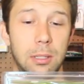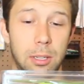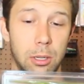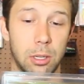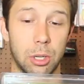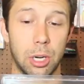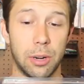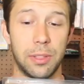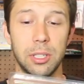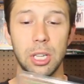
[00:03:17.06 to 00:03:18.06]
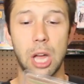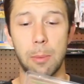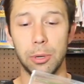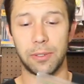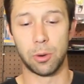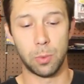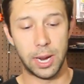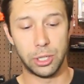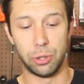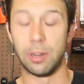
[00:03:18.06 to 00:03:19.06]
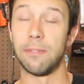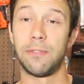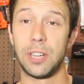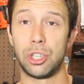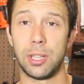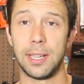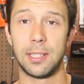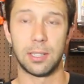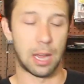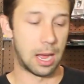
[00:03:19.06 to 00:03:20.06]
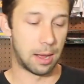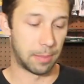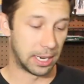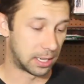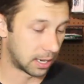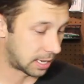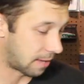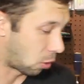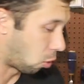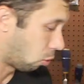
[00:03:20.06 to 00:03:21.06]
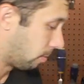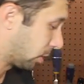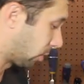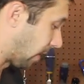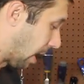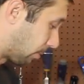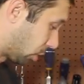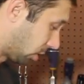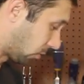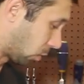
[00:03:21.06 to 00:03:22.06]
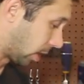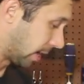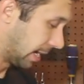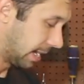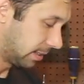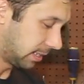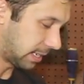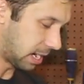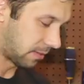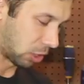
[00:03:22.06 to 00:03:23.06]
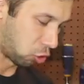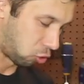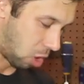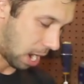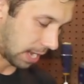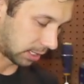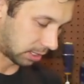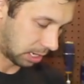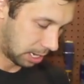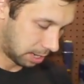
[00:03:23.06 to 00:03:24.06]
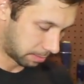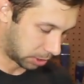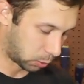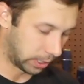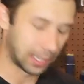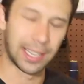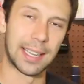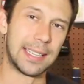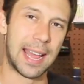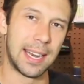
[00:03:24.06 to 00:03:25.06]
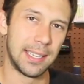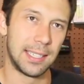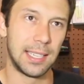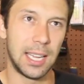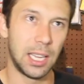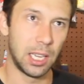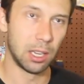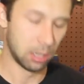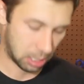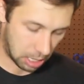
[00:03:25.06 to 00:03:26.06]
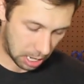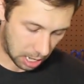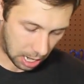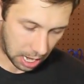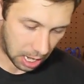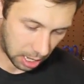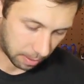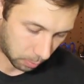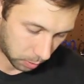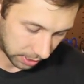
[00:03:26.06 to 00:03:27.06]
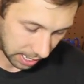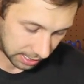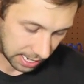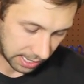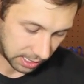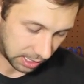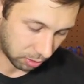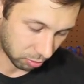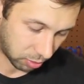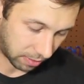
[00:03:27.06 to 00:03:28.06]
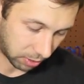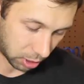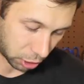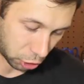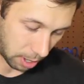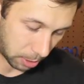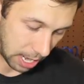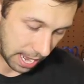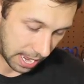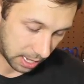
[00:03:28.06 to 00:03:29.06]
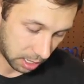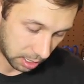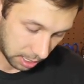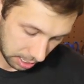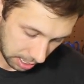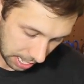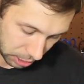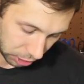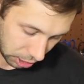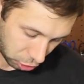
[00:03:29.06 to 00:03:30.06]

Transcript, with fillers: little lure. There's a couple different ways you can fish this. It does have a whole bunch of options for it. This is kind of a cross between like a Tennessee, a Tennessee River Tremor Head and just